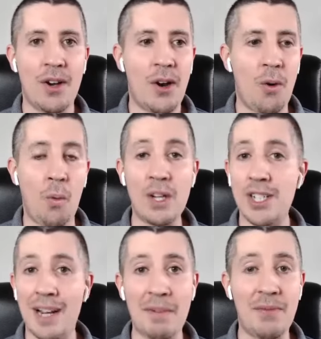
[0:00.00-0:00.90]
what
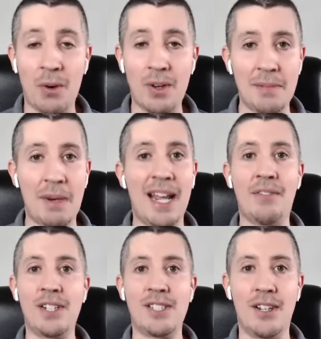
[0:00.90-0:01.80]
should I be focusing my
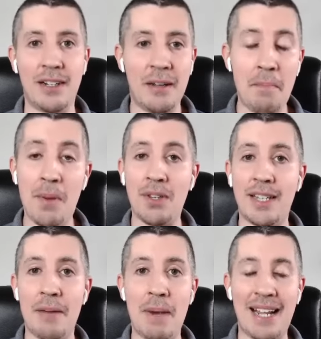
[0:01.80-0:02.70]
efforts on?
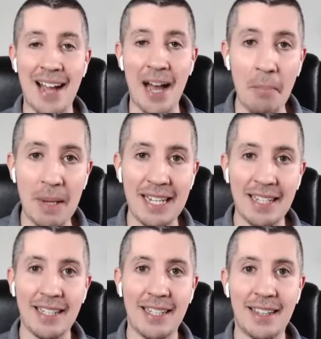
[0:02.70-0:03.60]
Building up my
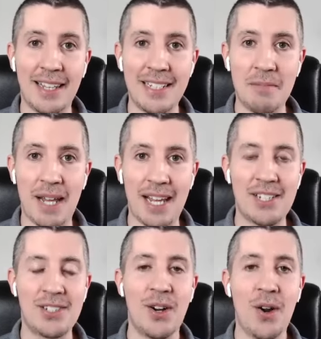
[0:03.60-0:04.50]
company LinkedIn
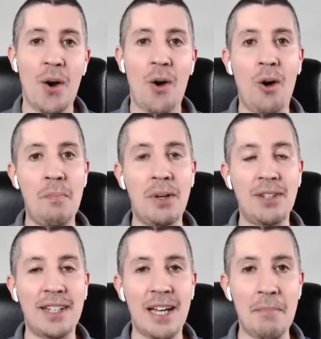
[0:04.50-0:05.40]
page, or
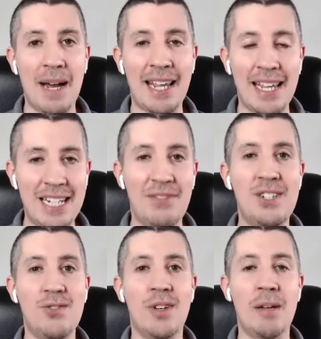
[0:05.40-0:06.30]
building up my
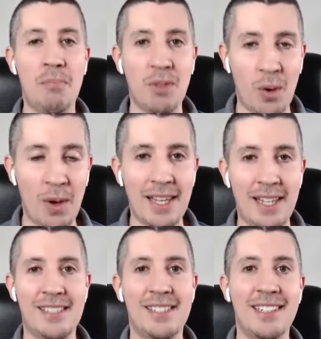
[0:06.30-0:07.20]
individual employees